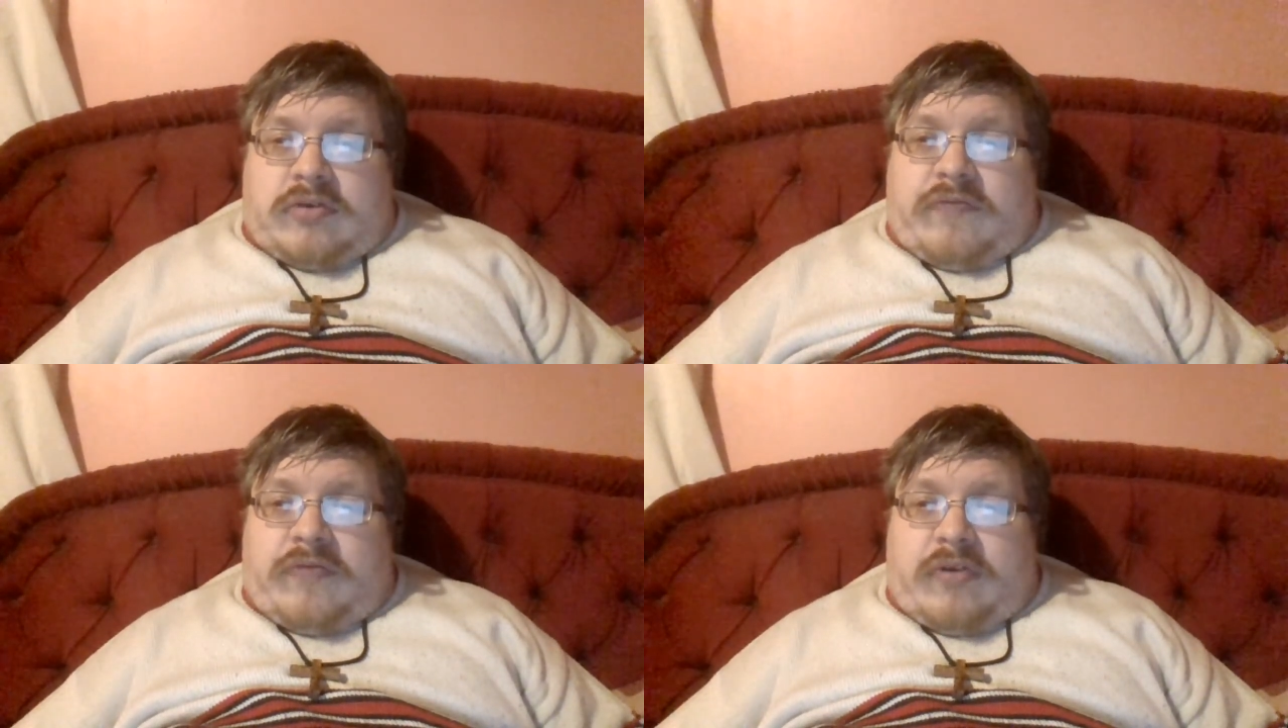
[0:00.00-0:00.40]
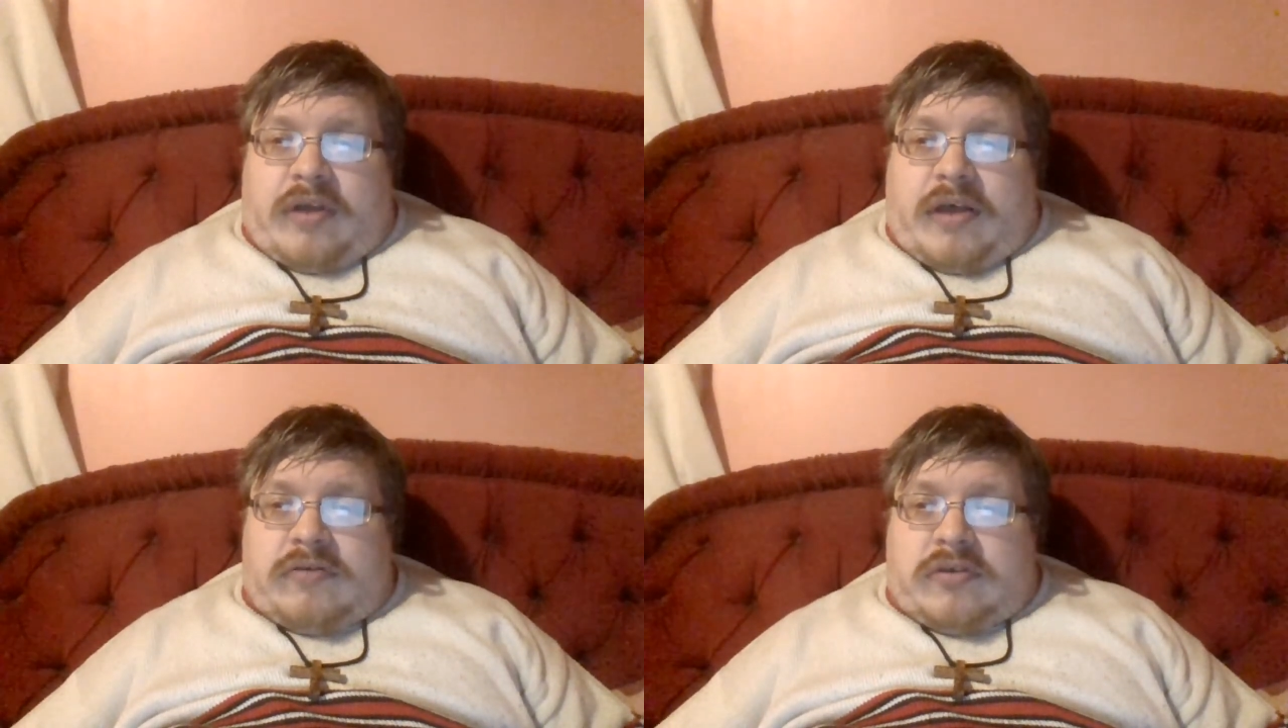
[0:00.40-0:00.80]
and it
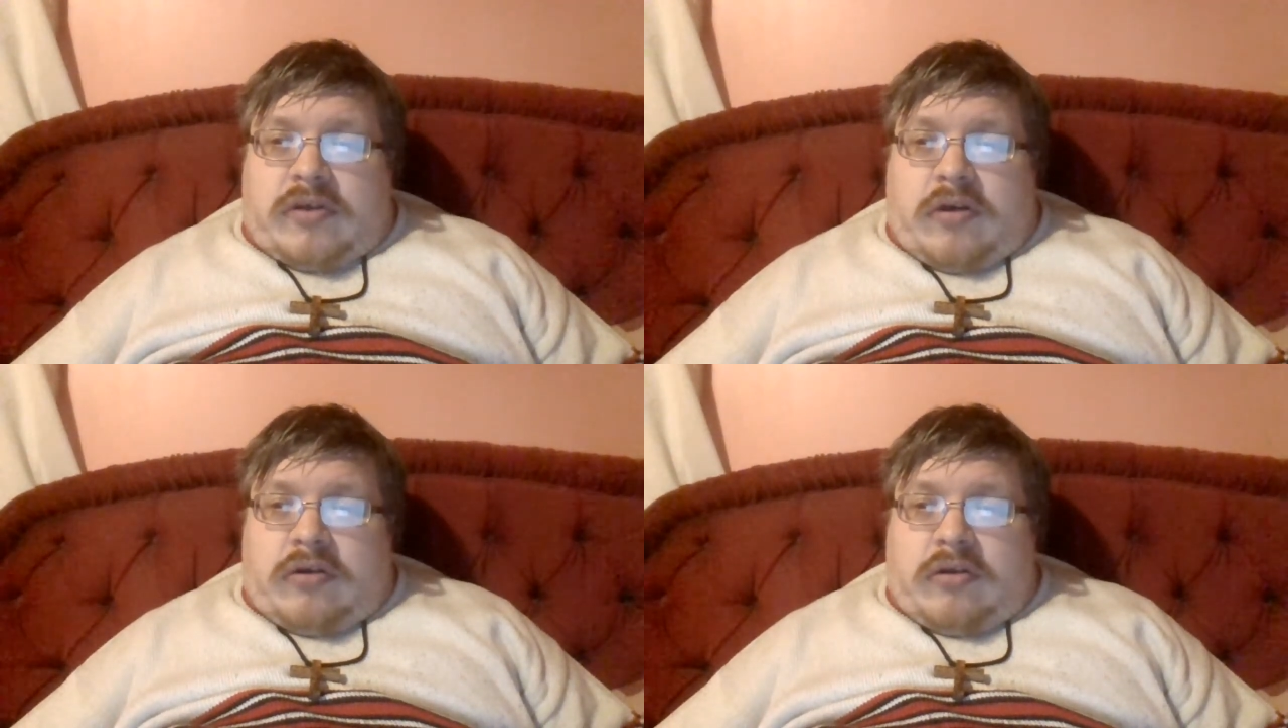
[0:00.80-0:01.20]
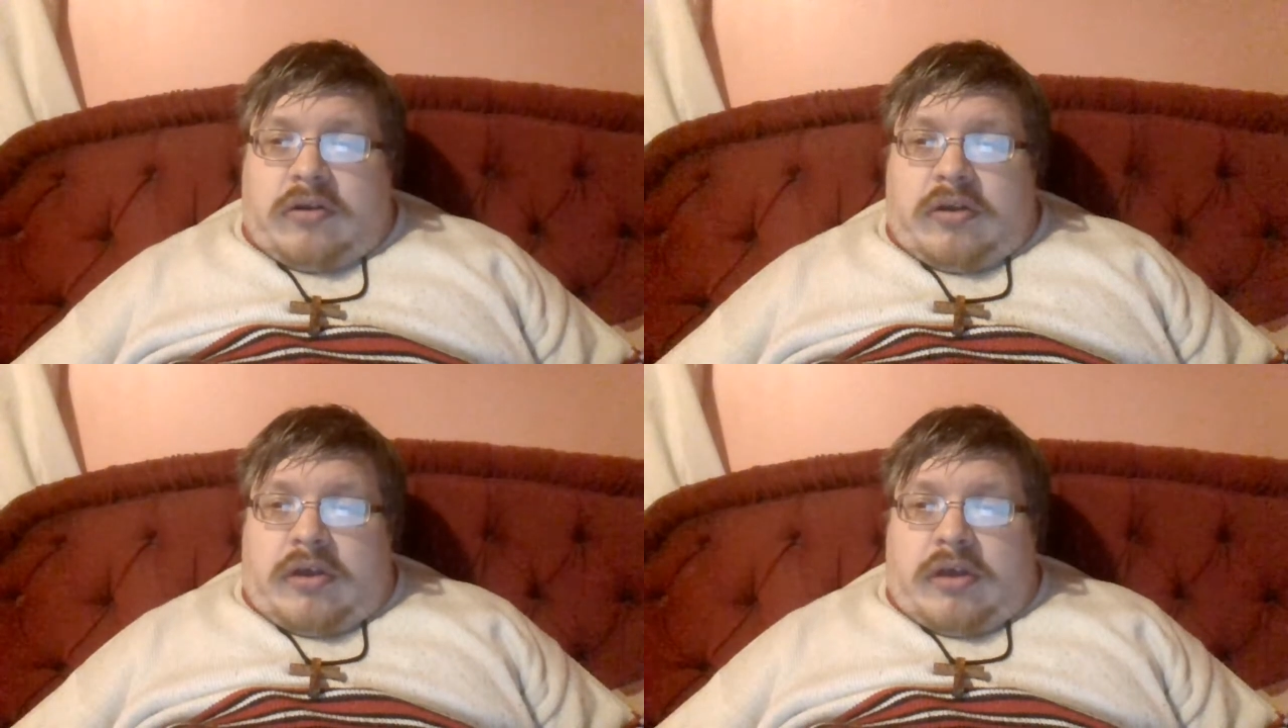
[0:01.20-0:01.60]
shuts up the sky,
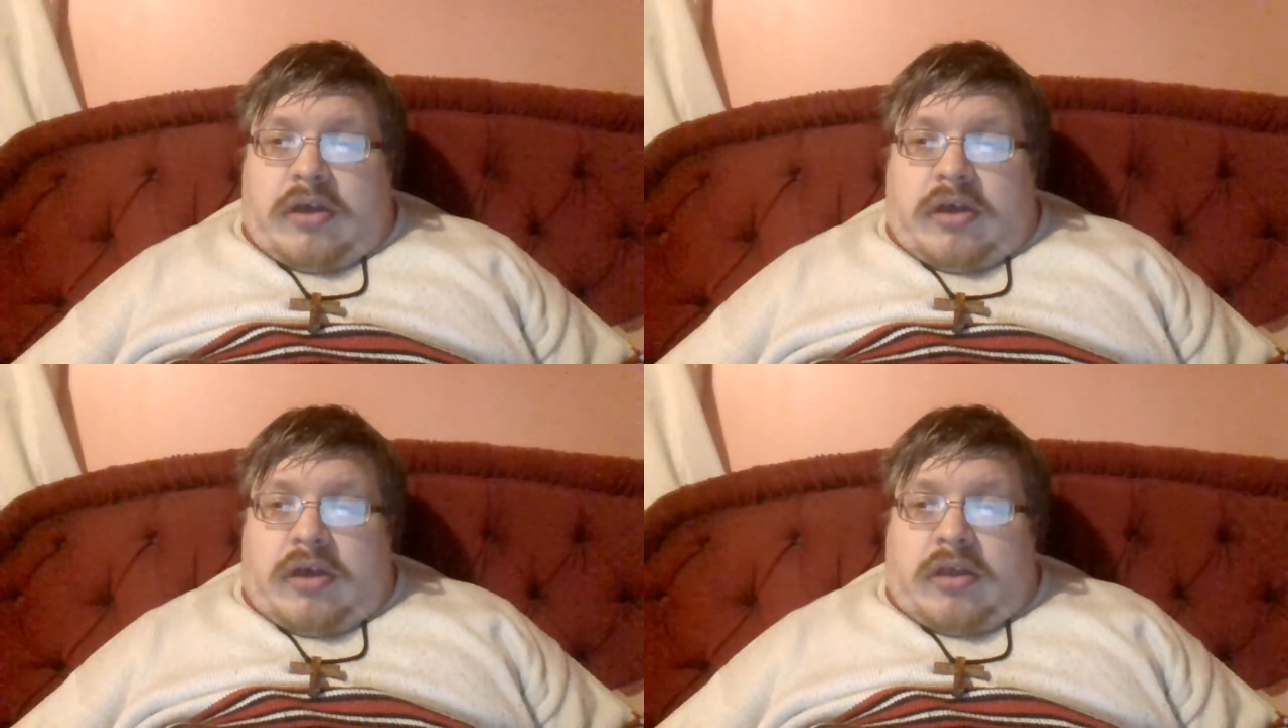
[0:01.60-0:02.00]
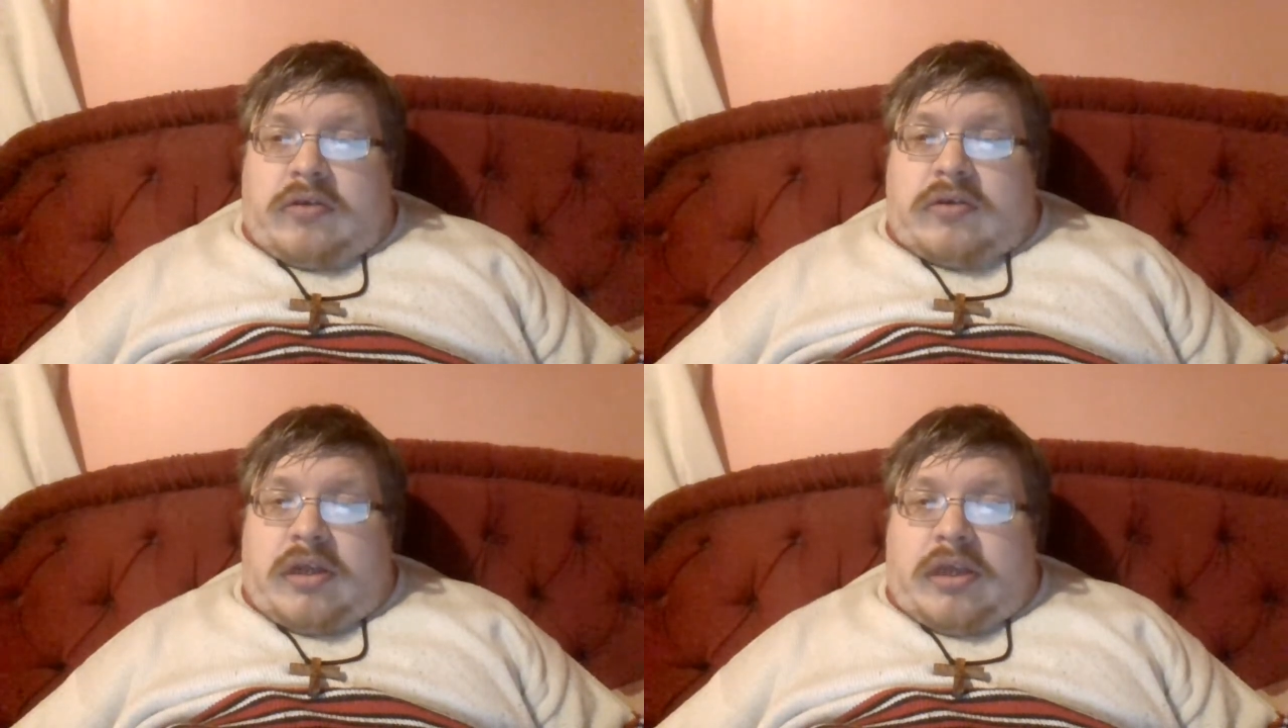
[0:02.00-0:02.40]
so that there